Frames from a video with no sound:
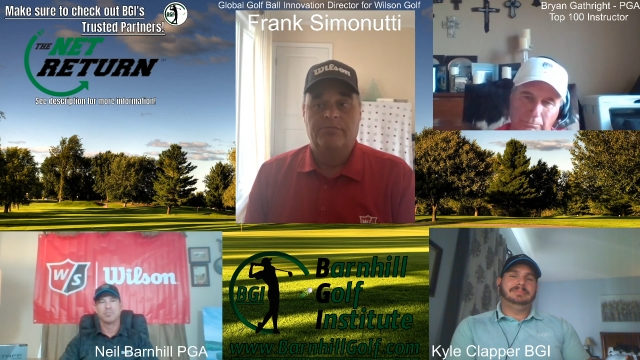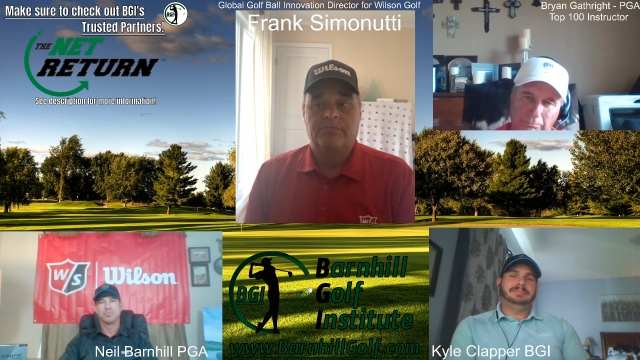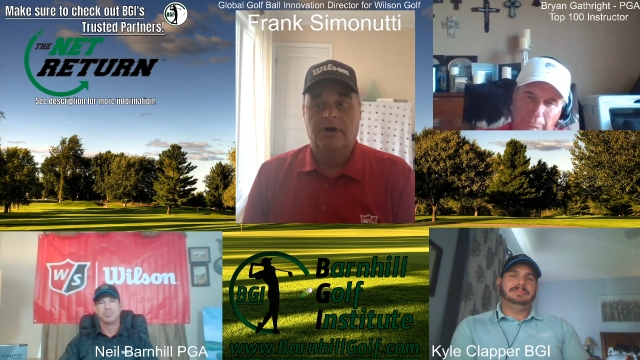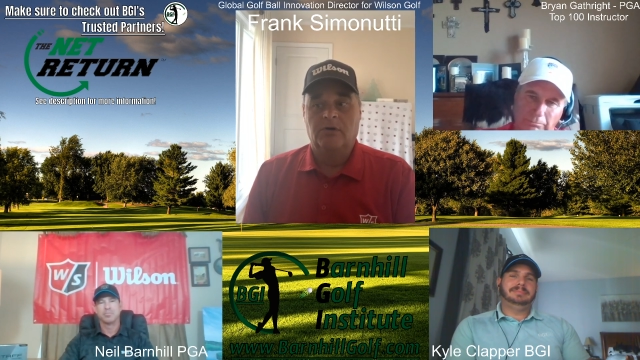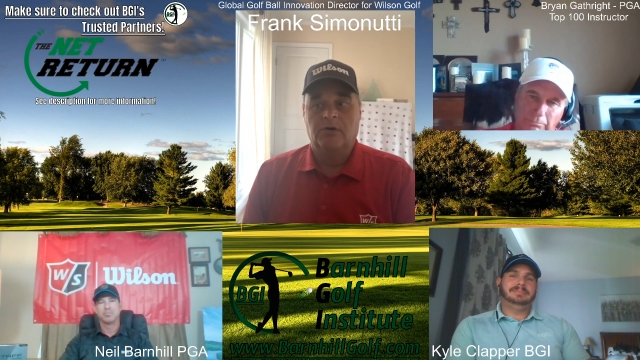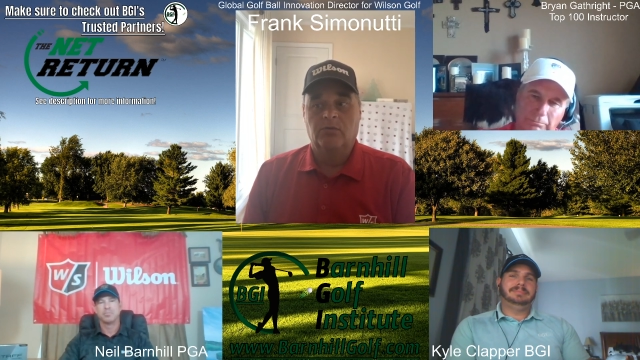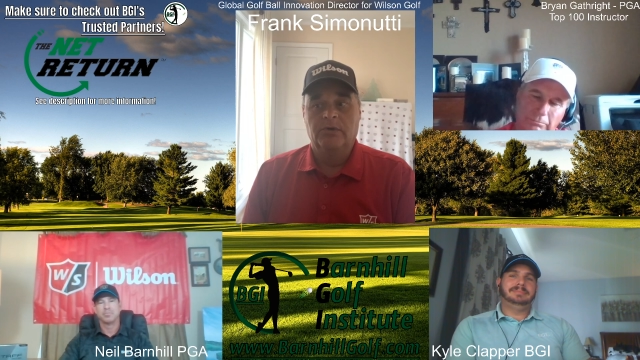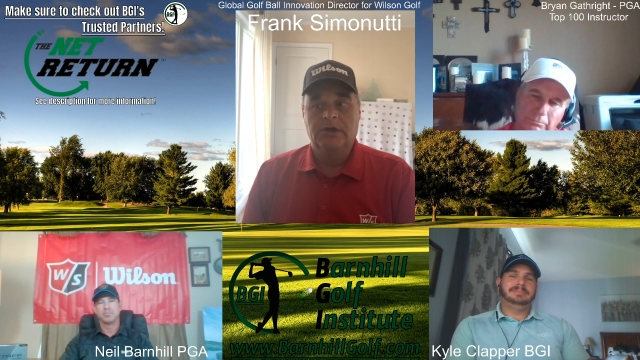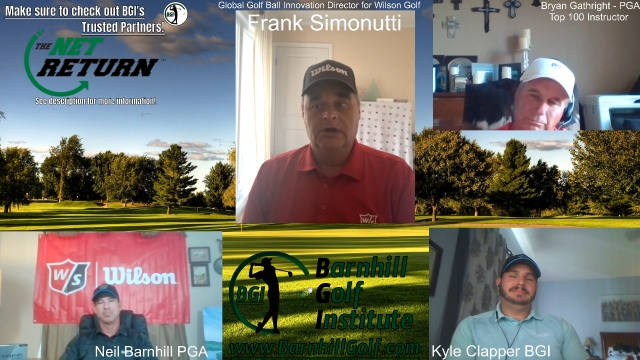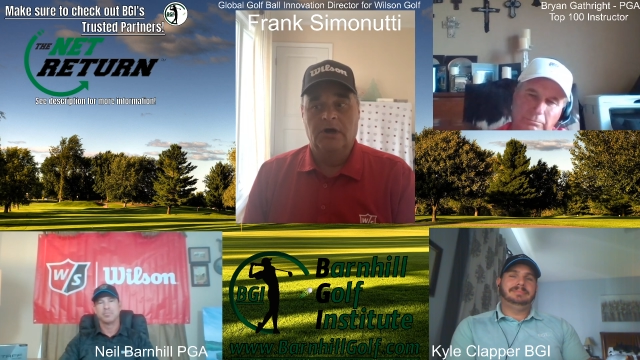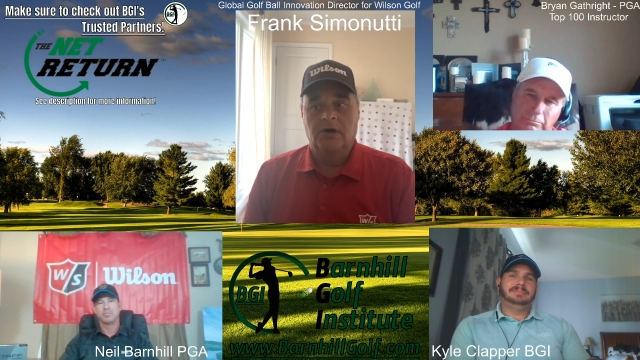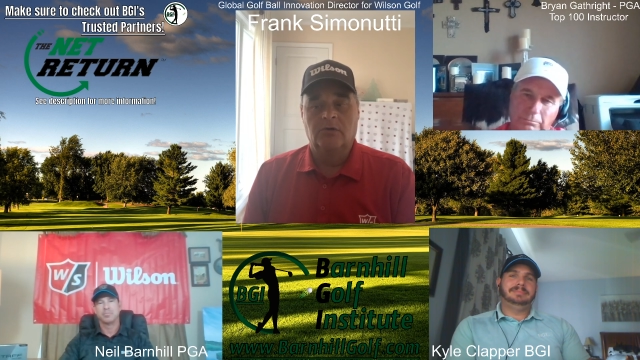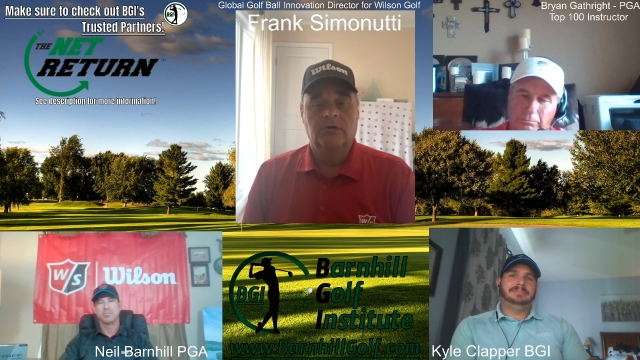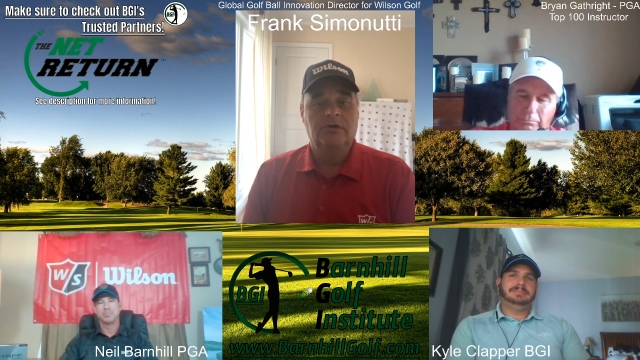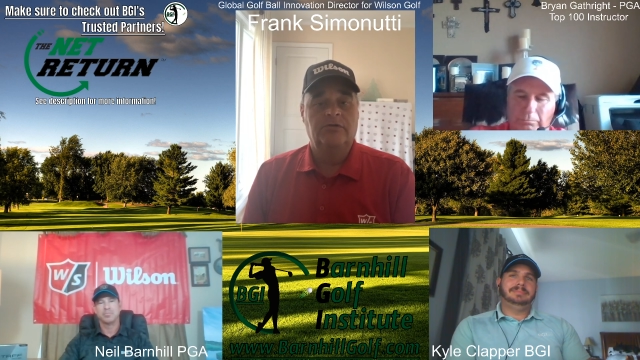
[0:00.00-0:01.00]
but we
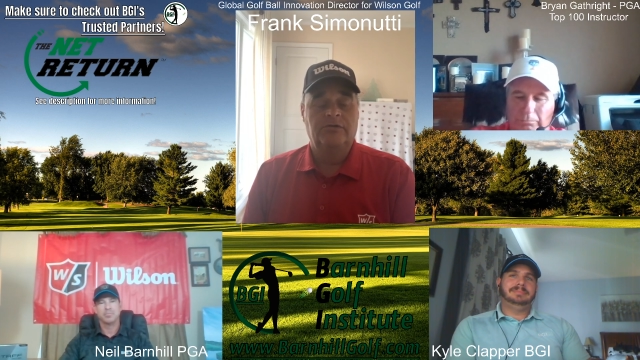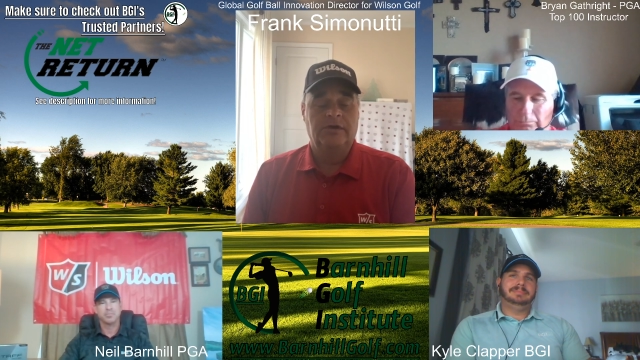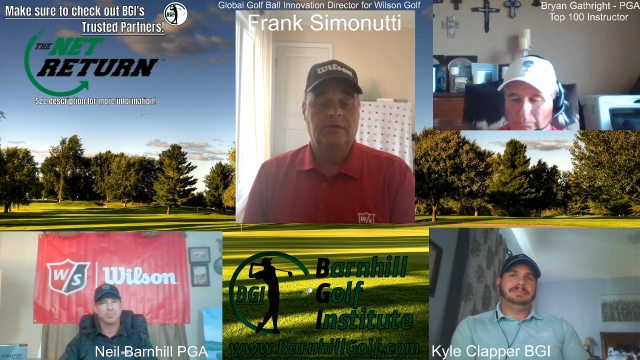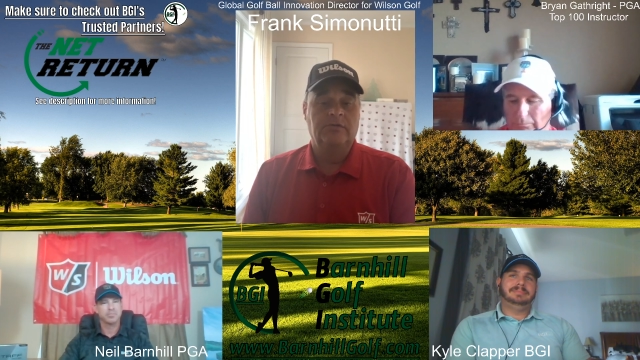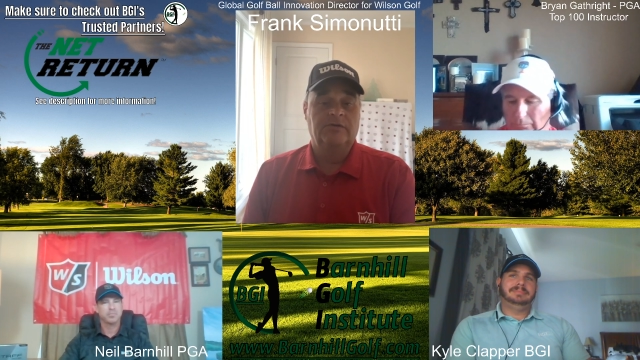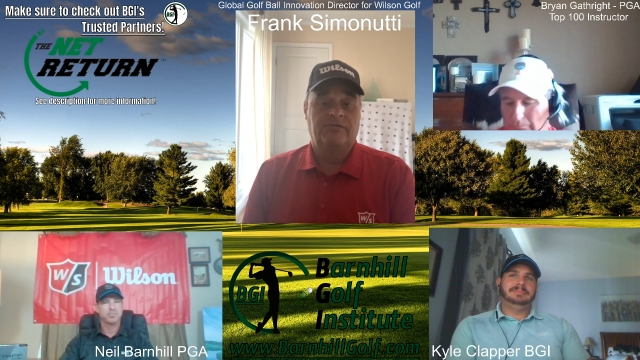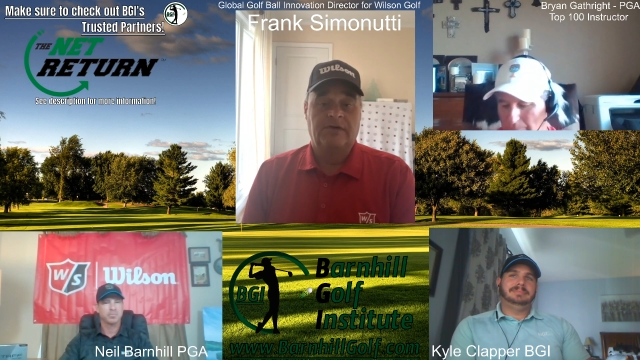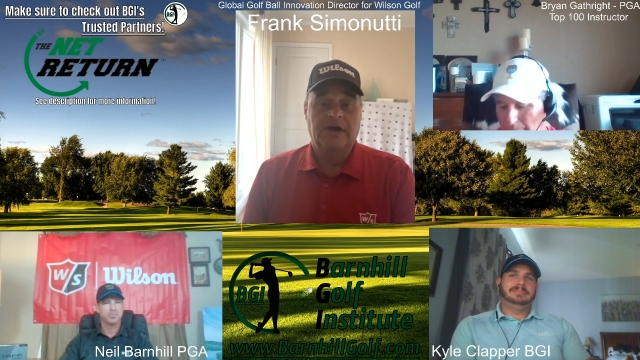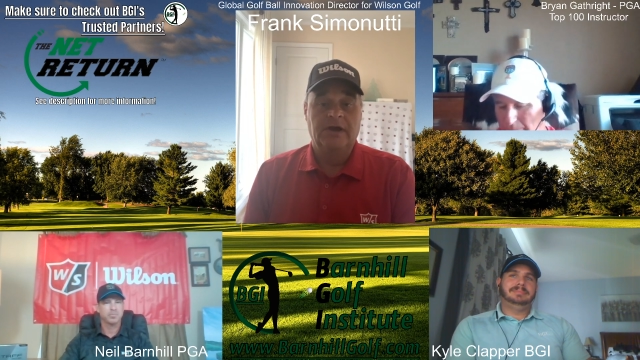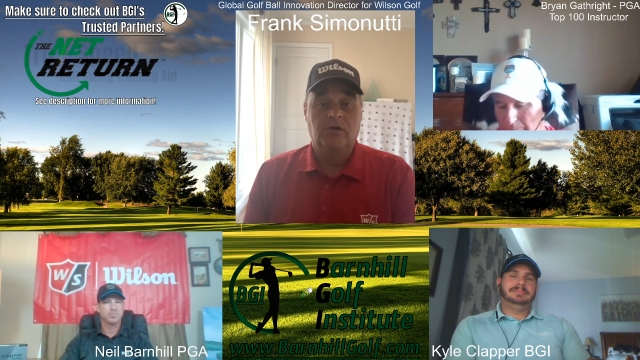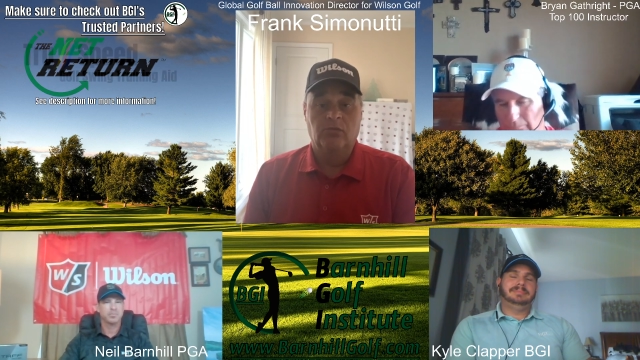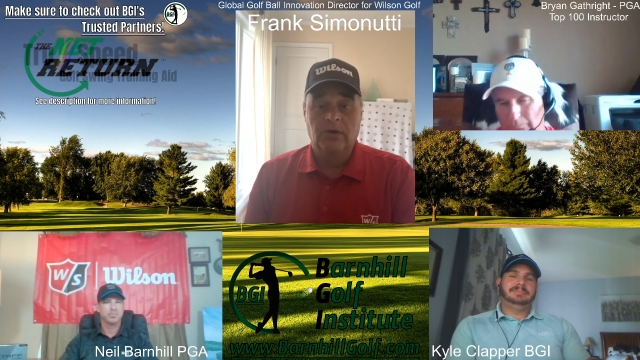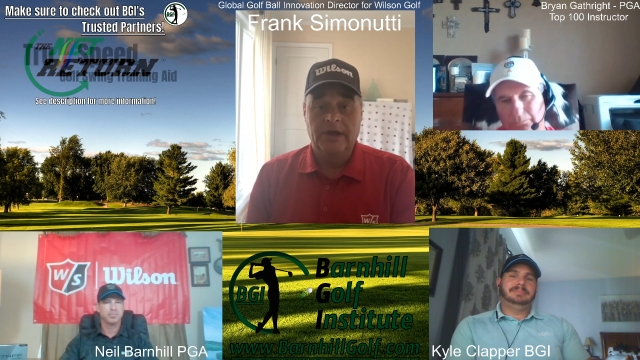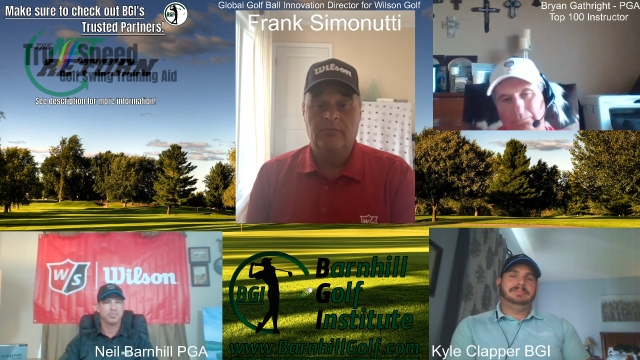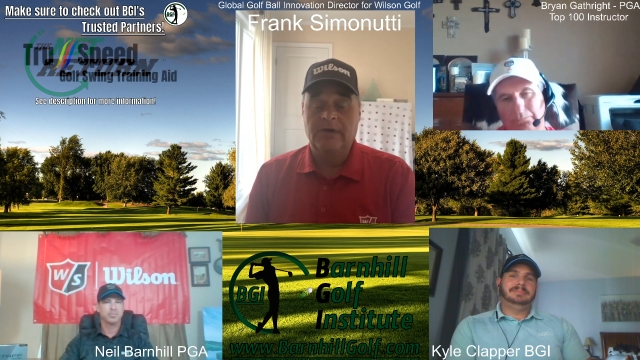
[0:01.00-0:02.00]
always seem to find a
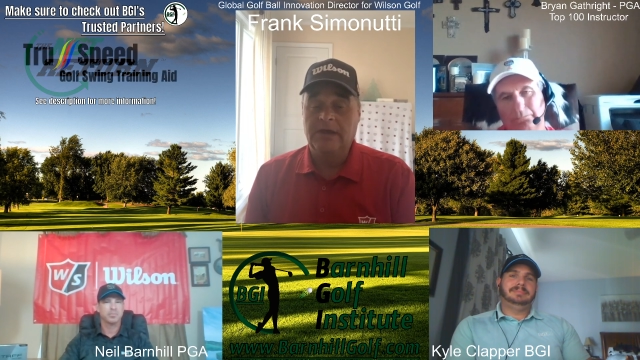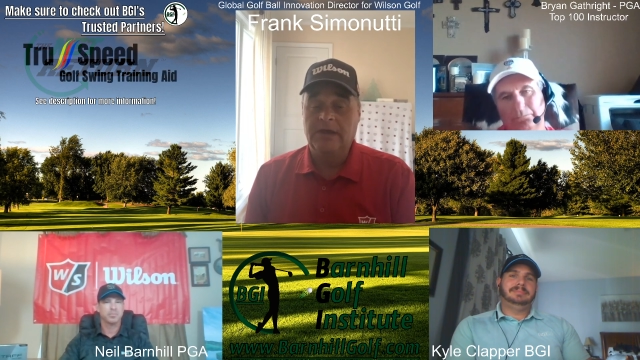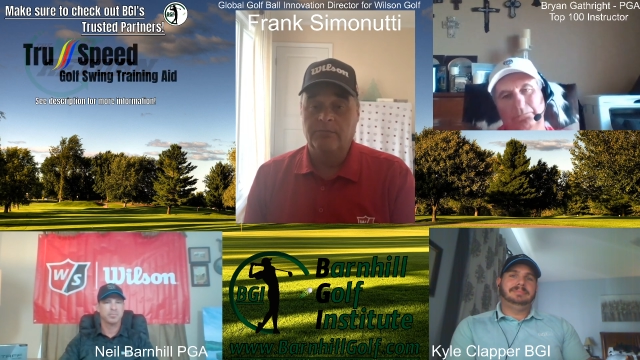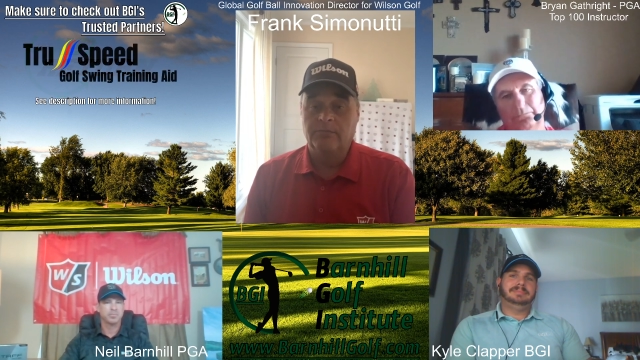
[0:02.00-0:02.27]
way to make